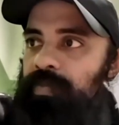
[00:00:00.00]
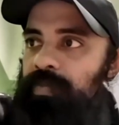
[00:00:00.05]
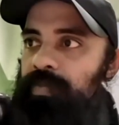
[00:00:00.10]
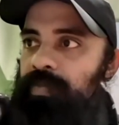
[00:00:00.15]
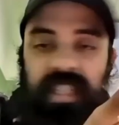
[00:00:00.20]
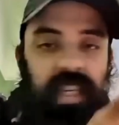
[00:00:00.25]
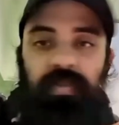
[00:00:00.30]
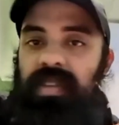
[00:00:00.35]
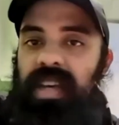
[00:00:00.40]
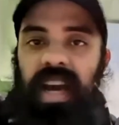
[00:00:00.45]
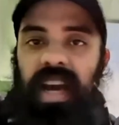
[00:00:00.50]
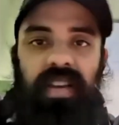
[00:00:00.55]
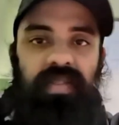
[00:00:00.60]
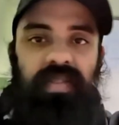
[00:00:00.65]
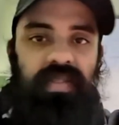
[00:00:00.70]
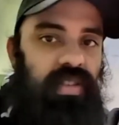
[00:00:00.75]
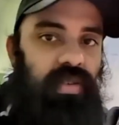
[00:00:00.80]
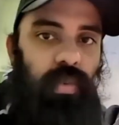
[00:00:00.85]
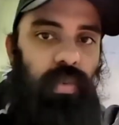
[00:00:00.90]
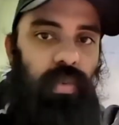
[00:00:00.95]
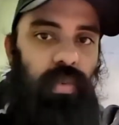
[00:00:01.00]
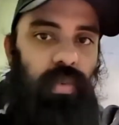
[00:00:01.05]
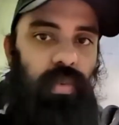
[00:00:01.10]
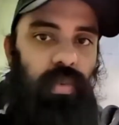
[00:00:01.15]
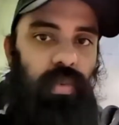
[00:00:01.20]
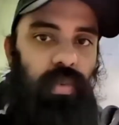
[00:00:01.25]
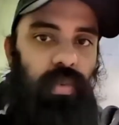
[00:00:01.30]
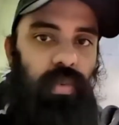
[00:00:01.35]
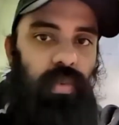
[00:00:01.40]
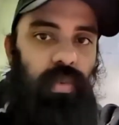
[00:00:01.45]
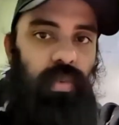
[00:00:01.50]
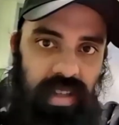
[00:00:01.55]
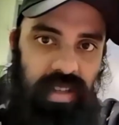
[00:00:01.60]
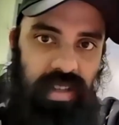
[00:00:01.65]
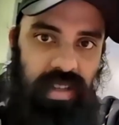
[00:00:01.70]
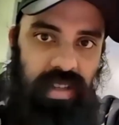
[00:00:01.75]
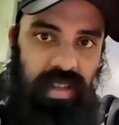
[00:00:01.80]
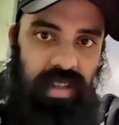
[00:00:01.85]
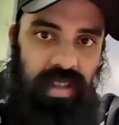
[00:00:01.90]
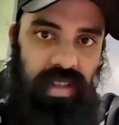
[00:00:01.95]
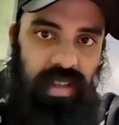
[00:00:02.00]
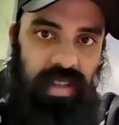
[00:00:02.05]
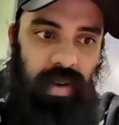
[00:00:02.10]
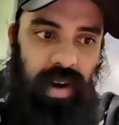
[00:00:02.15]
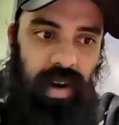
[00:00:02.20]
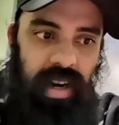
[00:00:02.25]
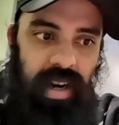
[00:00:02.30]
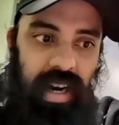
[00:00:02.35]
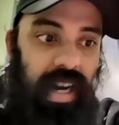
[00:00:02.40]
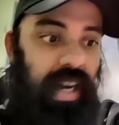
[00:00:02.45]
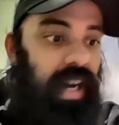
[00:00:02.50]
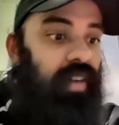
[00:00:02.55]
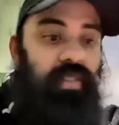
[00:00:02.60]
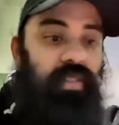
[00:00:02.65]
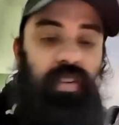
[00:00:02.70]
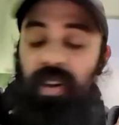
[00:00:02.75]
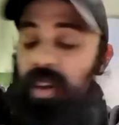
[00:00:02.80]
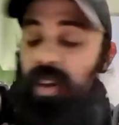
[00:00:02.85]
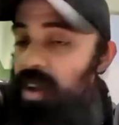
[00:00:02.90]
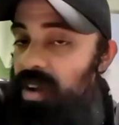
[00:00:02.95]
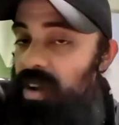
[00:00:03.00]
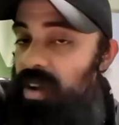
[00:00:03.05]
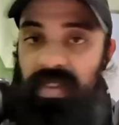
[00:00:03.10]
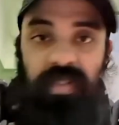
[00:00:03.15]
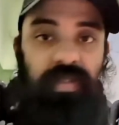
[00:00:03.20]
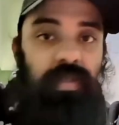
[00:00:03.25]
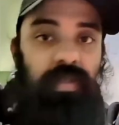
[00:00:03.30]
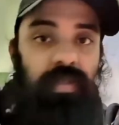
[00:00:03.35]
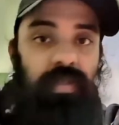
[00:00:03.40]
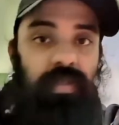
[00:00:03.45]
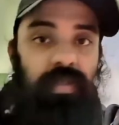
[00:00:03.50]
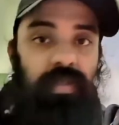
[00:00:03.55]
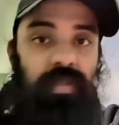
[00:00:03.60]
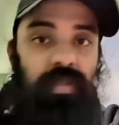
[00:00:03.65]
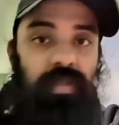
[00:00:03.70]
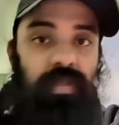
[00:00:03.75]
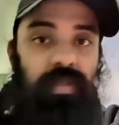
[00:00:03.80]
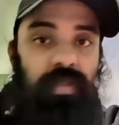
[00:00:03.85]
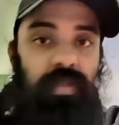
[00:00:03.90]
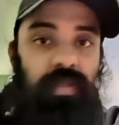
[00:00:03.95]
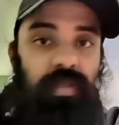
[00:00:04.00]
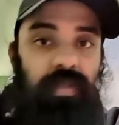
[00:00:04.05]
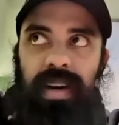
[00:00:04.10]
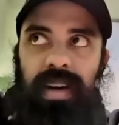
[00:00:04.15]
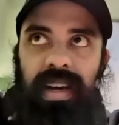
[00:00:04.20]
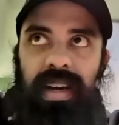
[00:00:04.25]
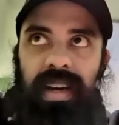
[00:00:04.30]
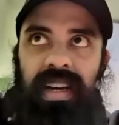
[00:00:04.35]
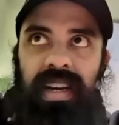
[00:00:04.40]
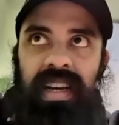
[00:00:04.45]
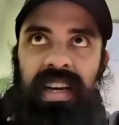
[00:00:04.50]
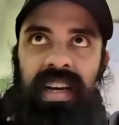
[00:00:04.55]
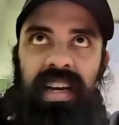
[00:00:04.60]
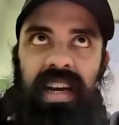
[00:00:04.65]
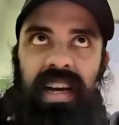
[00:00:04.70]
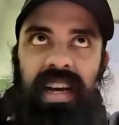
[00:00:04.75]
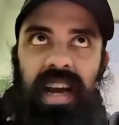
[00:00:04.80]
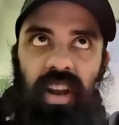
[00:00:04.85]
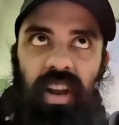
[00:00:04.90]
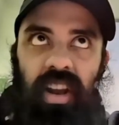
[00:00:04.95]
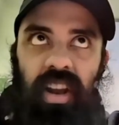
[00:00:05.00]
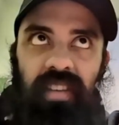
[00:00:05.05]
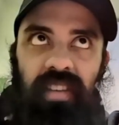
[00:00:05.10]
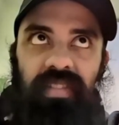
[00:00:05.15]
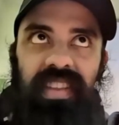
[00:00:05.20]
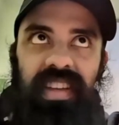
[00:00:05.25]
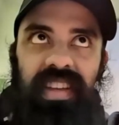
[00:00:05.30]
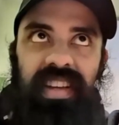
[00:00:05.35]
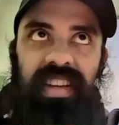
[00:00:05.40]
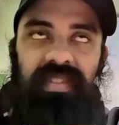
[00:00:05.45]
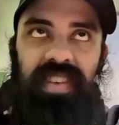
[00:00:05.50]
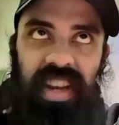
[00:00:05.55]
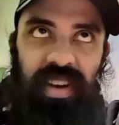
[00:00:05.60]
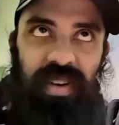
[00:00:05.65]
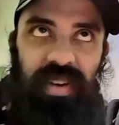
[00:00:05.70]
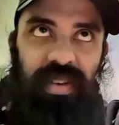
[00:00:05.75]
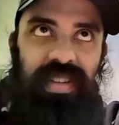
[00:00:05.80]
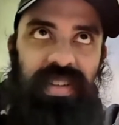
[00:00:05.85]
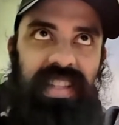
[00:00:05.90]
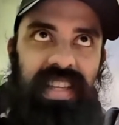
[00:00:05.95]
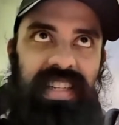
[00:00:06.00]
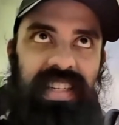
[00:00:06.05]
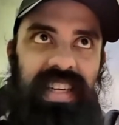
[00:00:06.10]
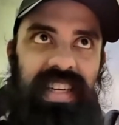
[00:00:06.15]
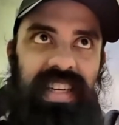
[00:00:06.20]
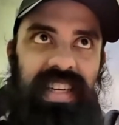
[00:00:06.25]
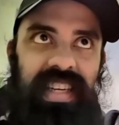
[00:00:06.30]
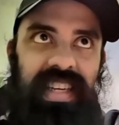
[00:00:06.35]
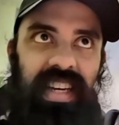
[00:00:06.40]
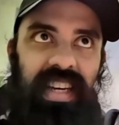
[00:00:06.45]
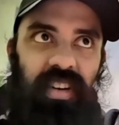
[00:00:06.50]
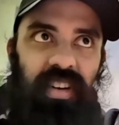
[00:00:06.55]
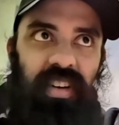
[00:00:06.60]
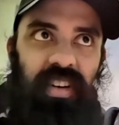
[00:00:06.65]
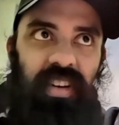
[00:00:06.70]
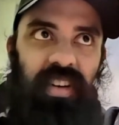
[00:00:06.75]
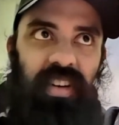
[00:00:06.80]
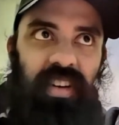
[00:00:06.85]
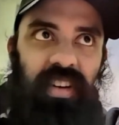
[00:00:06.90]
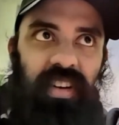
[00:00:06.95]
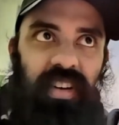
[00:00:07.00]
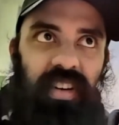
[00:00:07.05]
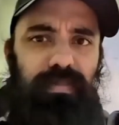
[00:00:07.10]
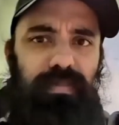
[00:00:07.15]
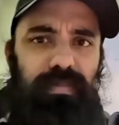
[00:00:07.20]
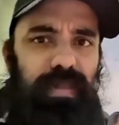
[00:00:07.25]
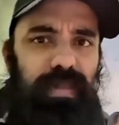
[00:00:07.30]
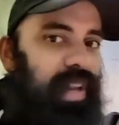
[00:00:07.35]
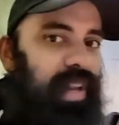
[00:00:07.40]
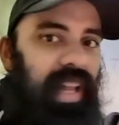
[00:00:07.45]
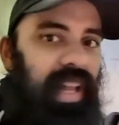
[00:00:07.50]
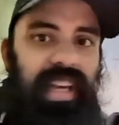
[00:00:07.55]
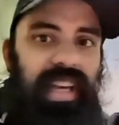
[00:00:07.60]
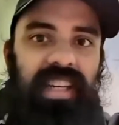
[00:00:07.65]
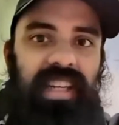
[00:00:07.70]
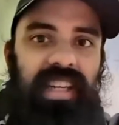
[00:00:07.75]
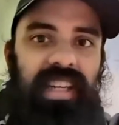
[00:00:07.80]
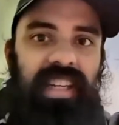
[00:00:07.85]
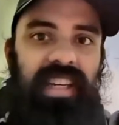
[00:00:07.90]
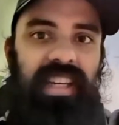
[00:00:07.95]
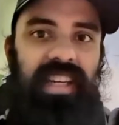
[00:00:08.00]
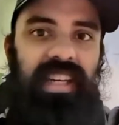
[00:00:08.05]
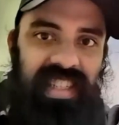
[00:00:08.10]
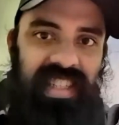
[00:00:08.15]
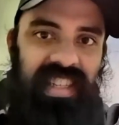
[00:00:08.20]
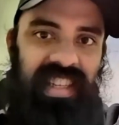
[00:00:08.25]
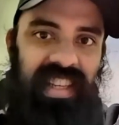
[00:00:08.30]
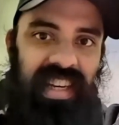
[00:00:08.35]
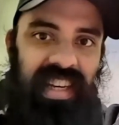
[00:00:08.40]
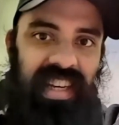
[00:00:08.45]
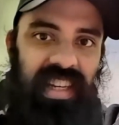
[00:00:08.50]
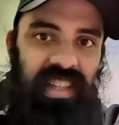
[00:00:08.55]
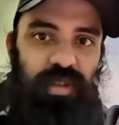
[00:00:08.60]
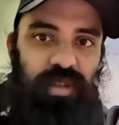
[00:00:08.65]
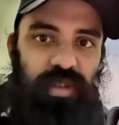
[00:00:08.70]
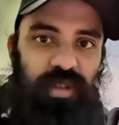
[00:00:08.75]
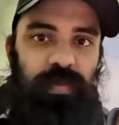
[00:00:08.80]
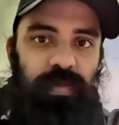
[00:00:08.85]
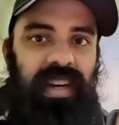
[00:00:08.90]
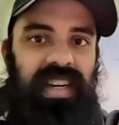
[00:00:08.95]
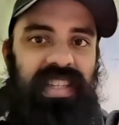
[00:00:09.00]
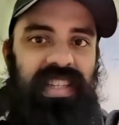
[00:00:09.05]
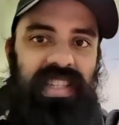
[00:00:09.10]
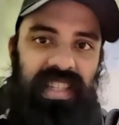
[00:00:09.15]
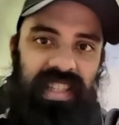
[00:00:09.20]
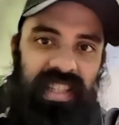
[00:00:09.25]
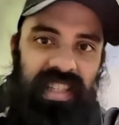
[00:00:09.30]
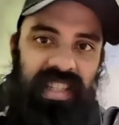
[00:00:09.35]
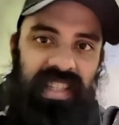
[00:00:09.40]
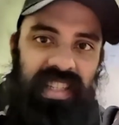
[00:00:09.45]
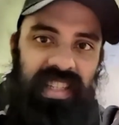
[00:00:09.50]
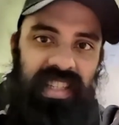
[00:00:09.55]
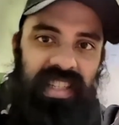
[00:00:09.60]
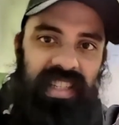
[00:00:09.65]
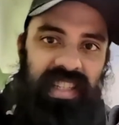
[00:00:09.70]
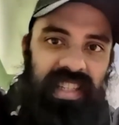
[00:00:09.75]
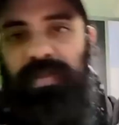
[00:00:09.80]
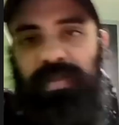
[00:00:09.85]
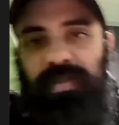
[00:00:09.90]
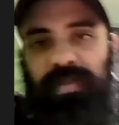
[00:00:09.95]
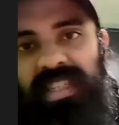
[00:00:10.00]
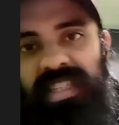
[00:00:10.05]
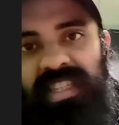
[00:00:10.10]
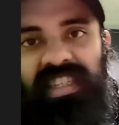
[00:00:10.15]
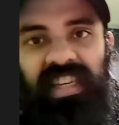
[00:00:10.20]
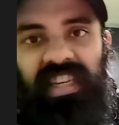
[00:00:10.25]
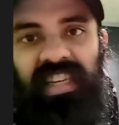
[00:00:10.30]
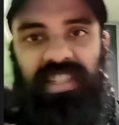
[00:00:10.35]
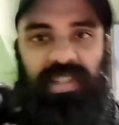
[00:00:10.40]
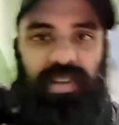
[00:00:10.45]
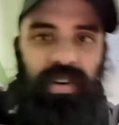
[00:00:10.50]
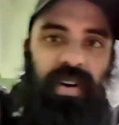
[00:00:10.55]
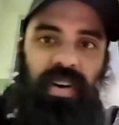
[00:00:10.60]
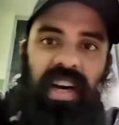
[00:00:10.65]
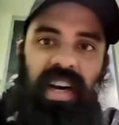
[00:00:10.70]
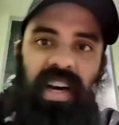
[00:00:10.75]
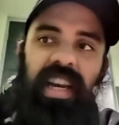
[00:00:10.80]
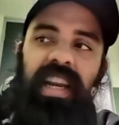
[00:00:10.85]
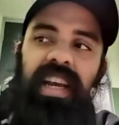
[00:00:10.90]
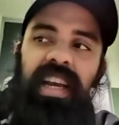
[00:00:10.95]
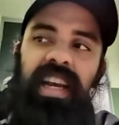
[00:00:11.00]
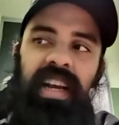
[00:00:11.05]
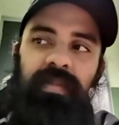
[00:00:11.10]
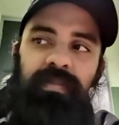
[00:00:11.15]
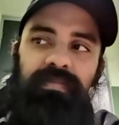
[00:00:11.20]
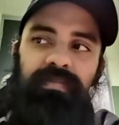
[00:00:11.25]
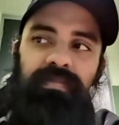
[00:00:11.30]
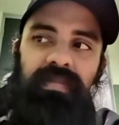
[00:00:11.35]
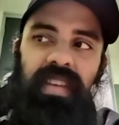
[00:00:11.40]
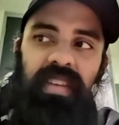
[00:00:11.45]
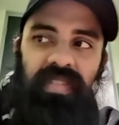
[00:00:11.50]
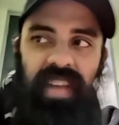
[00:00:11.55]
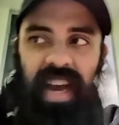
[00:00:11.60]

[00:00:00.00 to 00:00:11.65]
deep dives into why I write the songs I write. I cover a lot of different topics, but a lot of the videos, they take an almost like meme-like quality. Like, I'll supercut a silly clip with me singing a song, and if